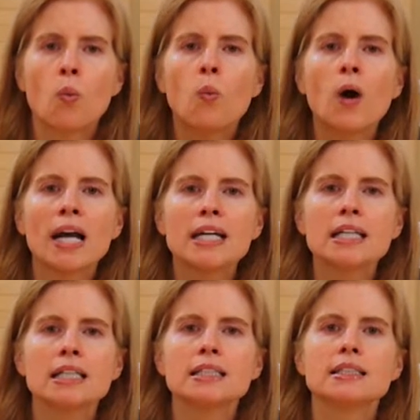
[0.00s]
what
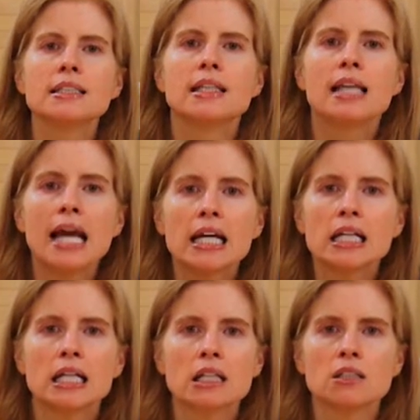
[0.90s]
it is they
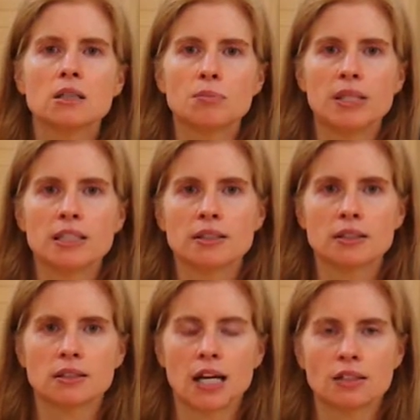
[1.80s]
need to be
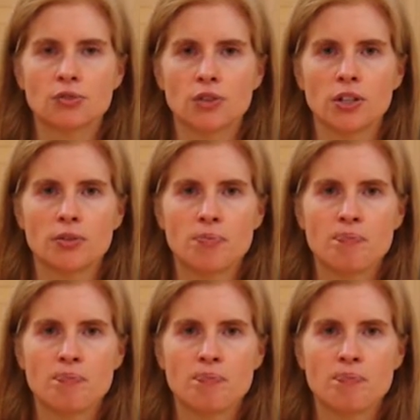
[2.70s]
successful.